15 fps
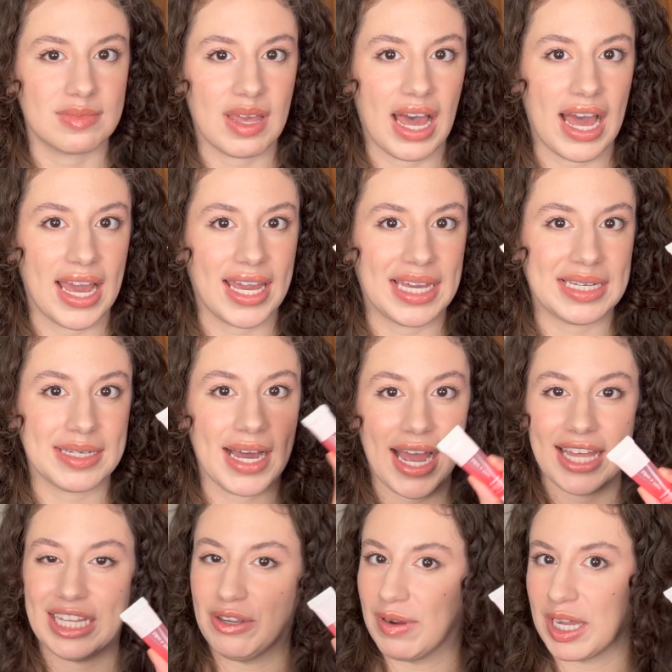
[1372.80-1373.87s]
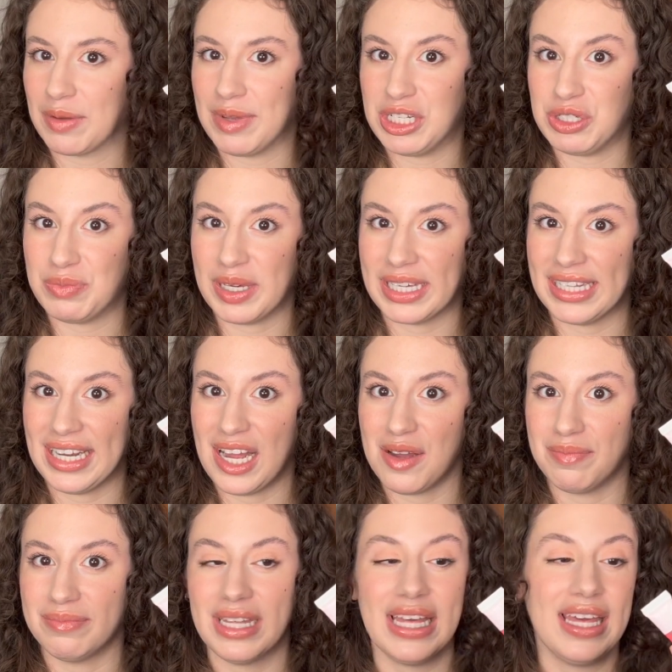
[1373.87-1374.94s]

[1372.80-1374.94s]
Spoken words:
I highly recommend you pick it up.